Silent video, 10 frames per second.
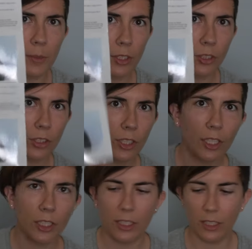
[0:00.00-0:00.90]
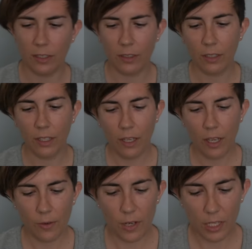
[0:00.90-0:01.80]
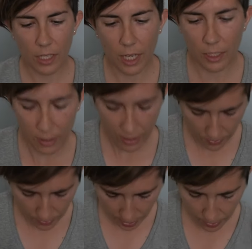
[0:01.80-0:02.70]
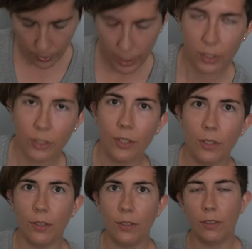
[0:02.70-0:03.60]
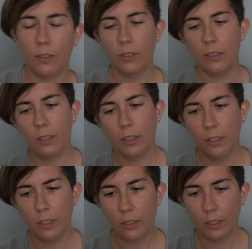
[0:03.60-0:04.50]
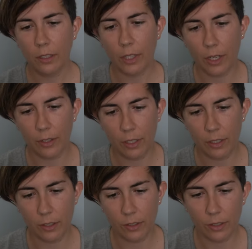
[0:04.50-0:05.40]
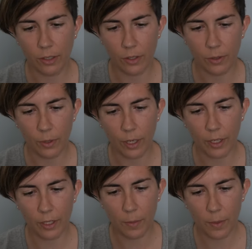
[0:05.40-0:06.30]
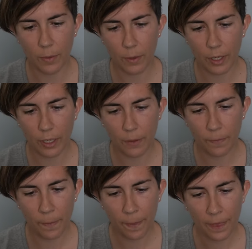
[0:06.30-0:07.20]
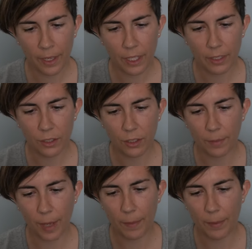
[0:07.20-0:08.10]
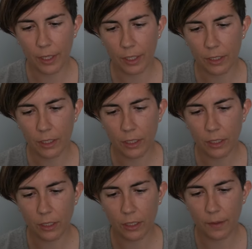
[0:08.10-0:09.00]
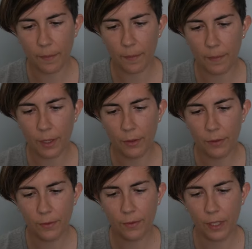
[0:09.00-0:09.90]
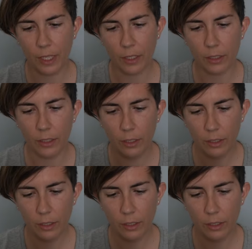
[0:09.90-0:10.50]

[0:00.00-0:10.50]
instructions, which is nice because I really want to know how it uses. So number one, insert the bite block into your middle finger.